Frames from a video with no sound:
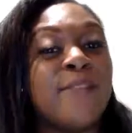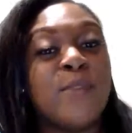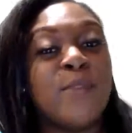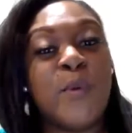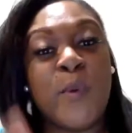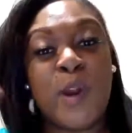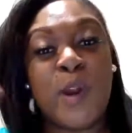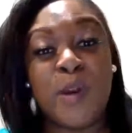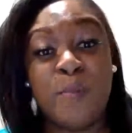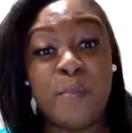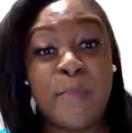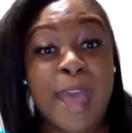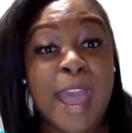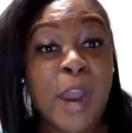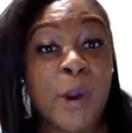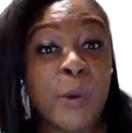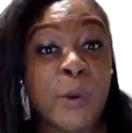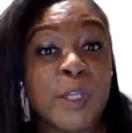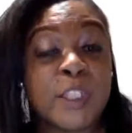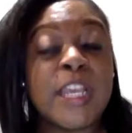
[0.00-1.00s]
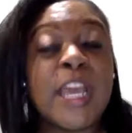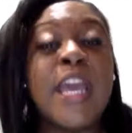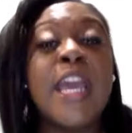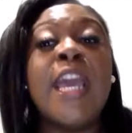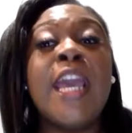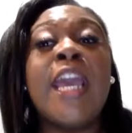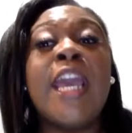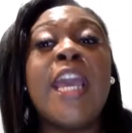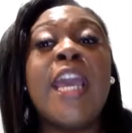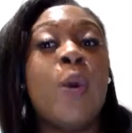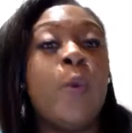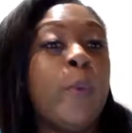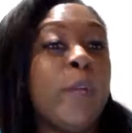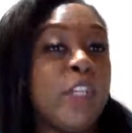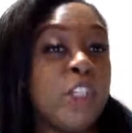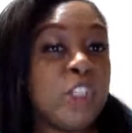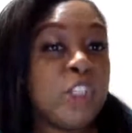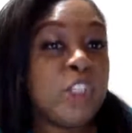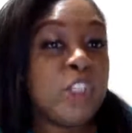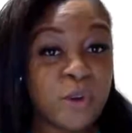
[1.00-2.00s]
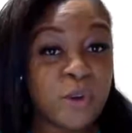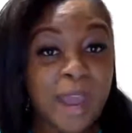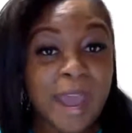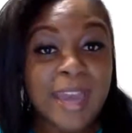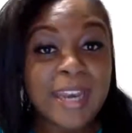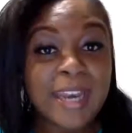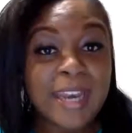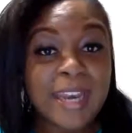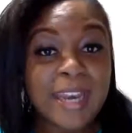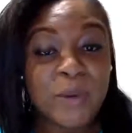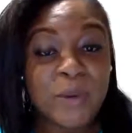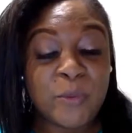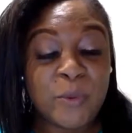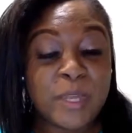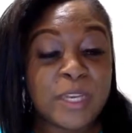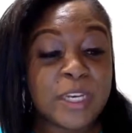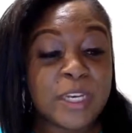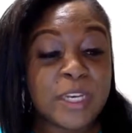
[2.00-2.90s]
we work backwards and we try to get ready.